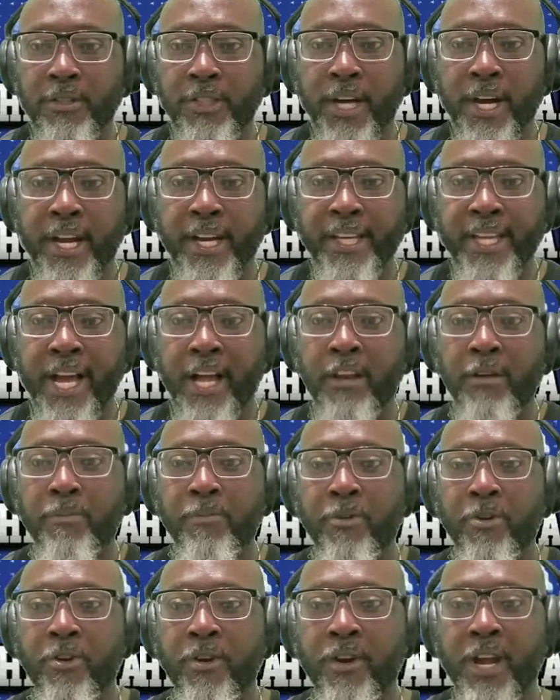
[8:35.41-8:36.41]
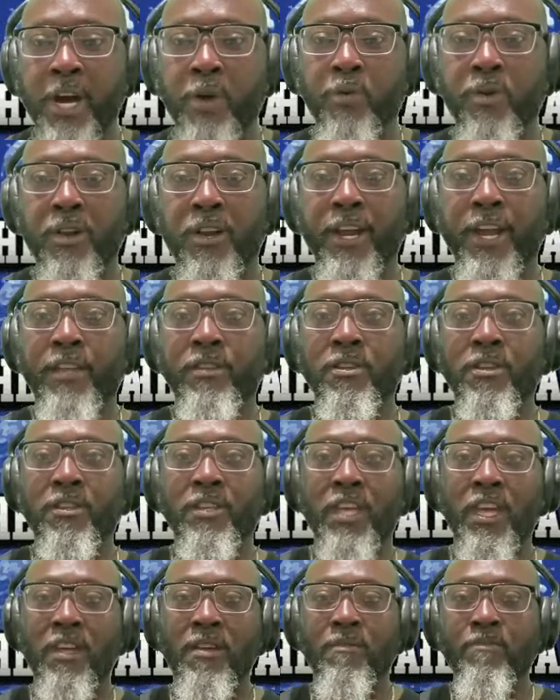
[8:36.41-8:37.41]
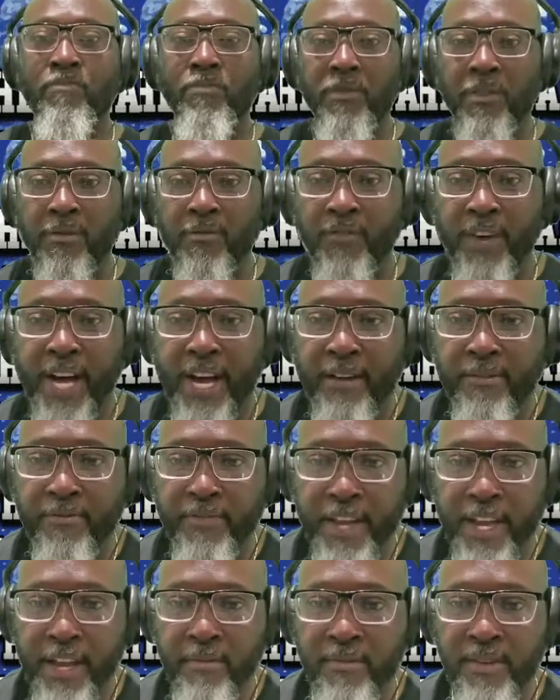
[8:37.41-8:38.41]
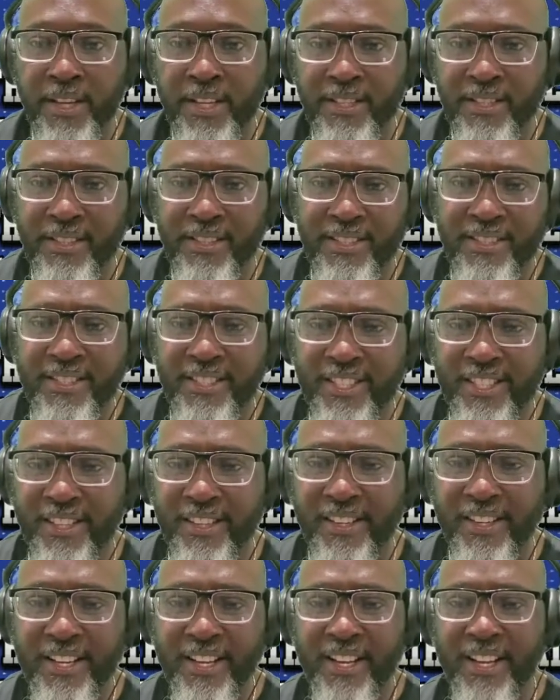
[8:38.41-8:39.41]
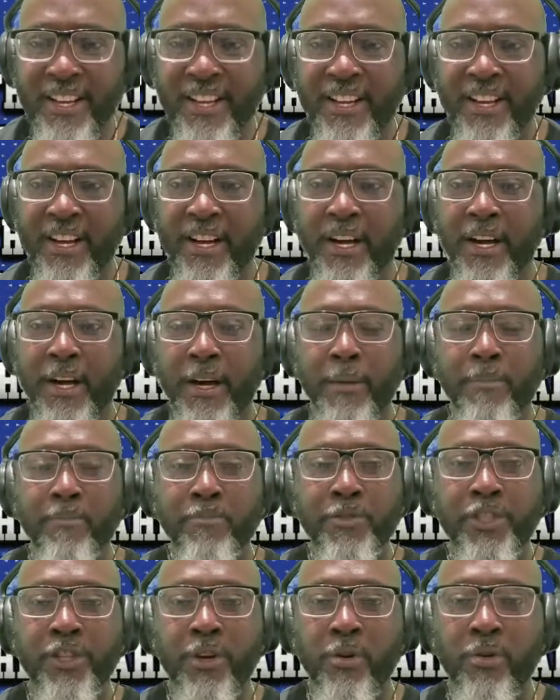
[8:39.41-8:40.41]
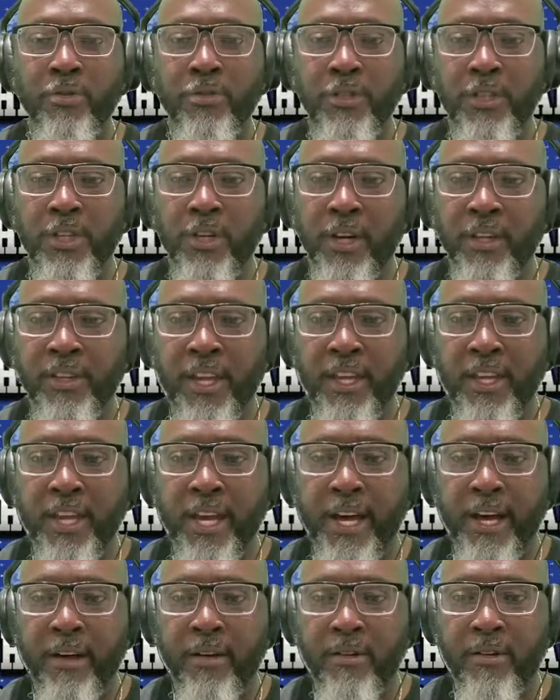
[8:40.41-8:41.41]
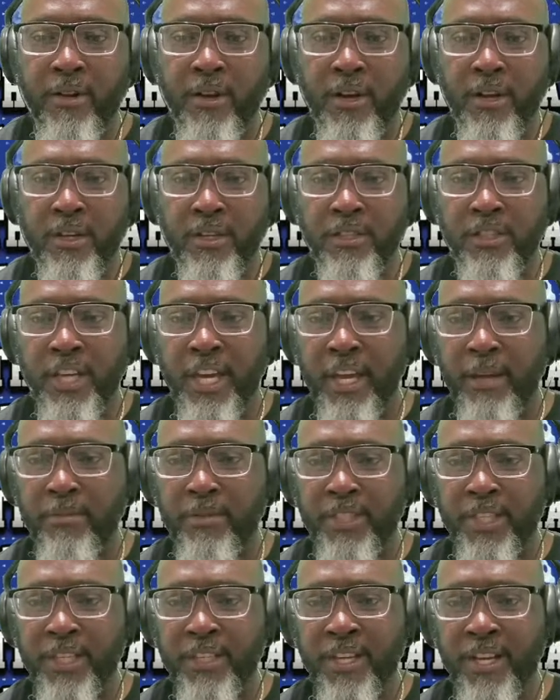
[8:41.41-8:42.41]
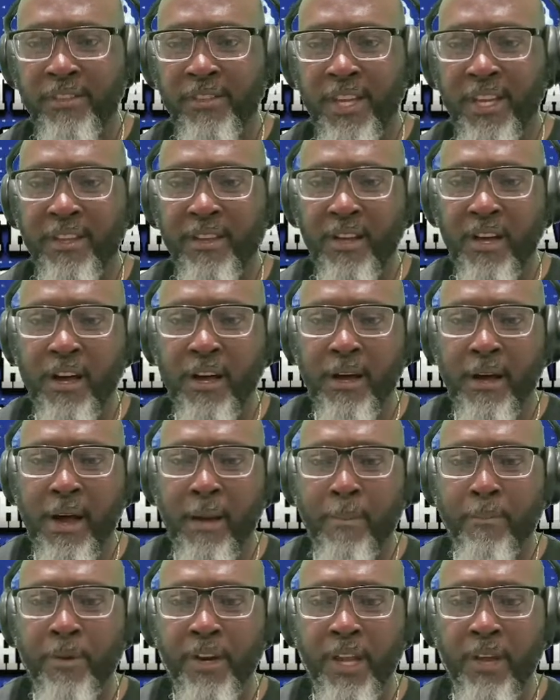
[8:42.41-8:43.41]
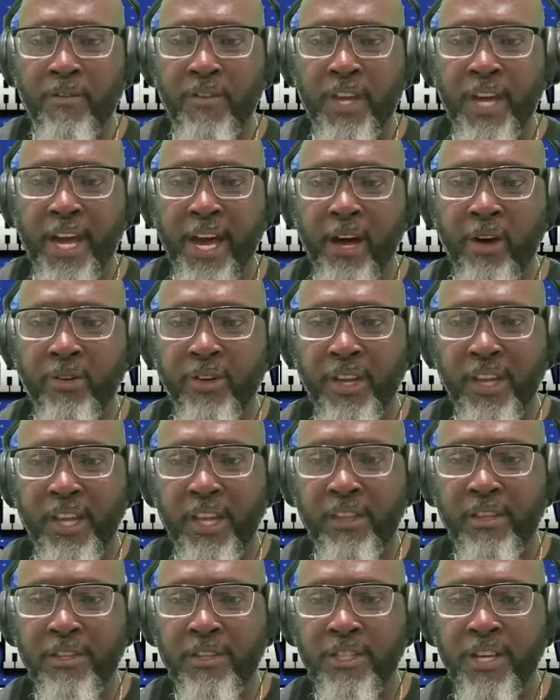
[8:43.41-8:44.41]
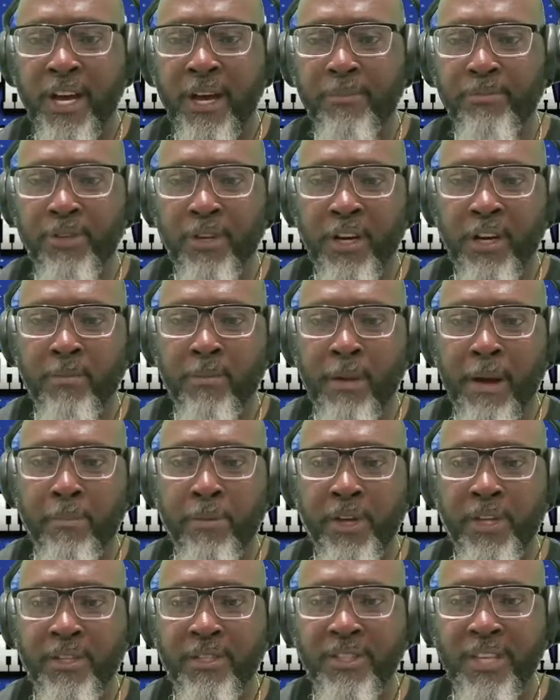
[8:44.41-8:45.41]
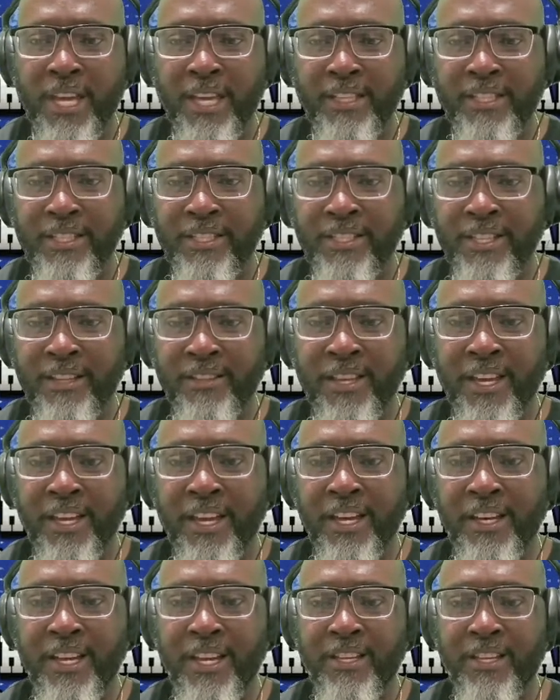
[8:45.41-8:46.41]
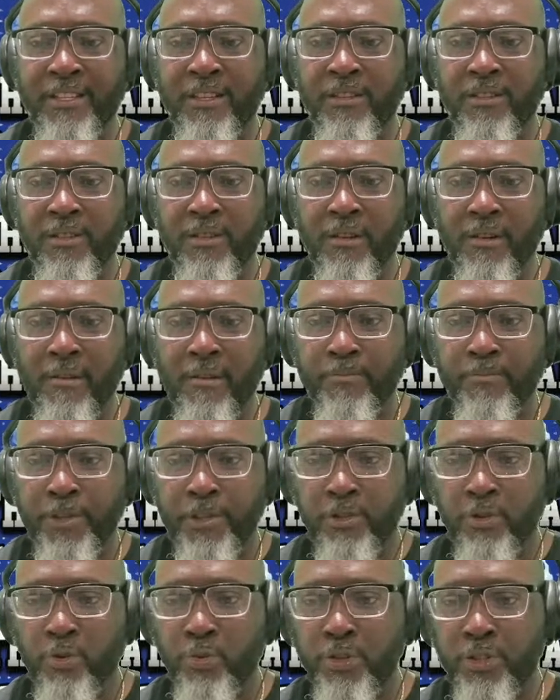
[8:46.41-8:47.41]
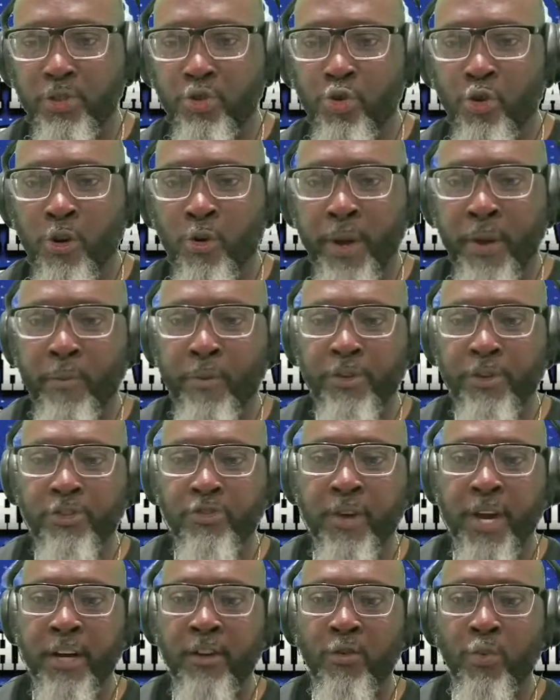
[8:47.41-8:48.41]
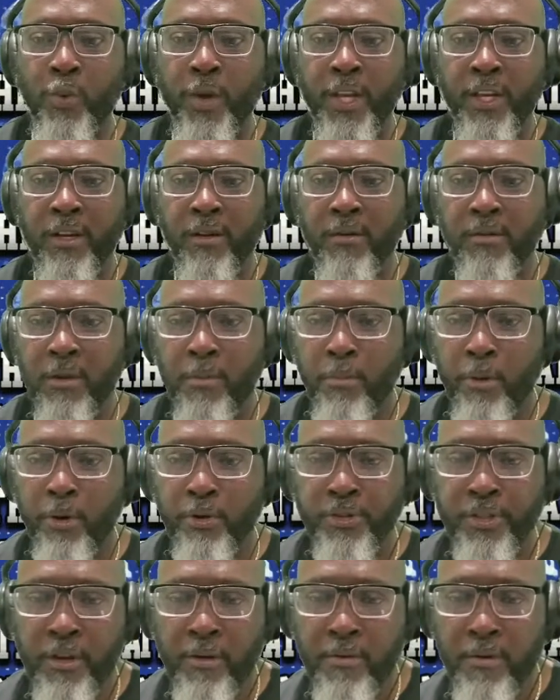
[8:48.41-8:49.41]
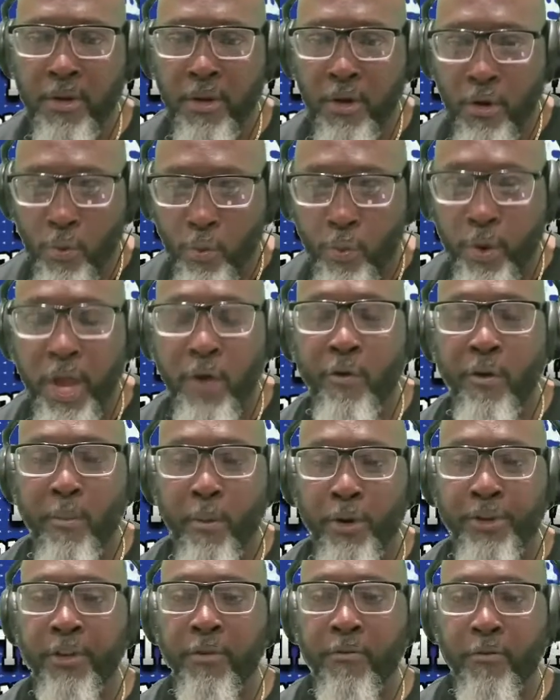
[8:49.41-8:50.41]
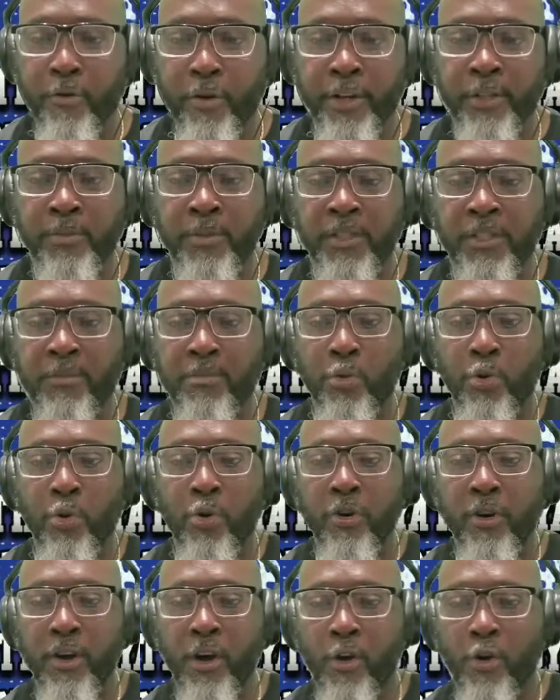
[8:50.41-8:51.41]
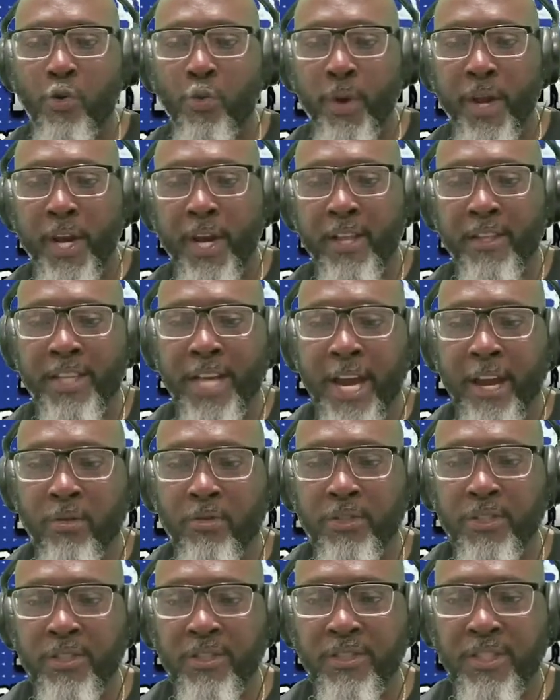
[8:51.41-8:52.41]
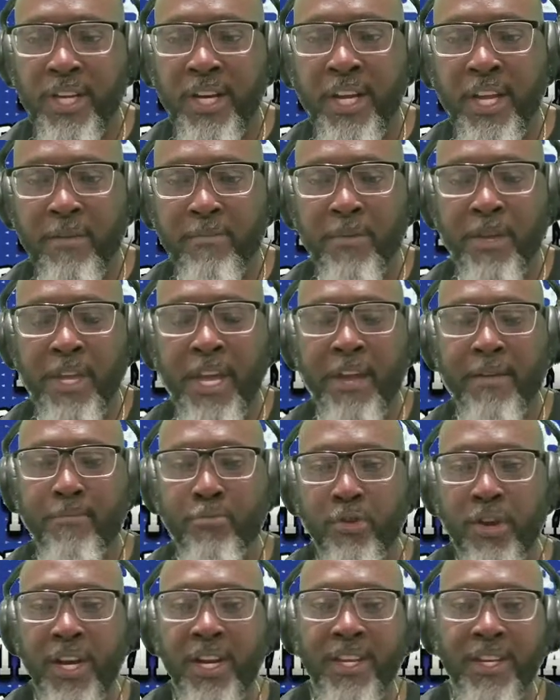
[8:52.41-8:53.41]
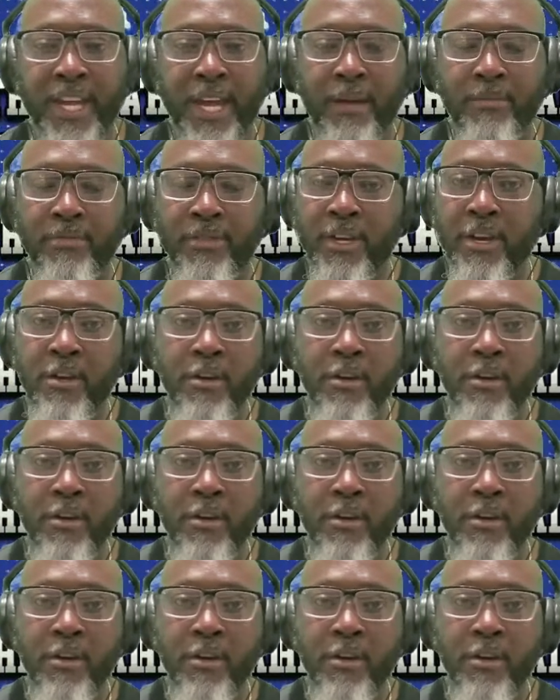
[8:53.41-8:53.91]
John Calipari, I would like to think five families. so, uh, so, you know, I think Cal James says, I think, uh, I believe Cal can get the job done. My biggest thing is I think he needs to, to do is go away with trying to win the, the mostly win with mostly freshmen and more on winning titles instead of NBA breeding camp.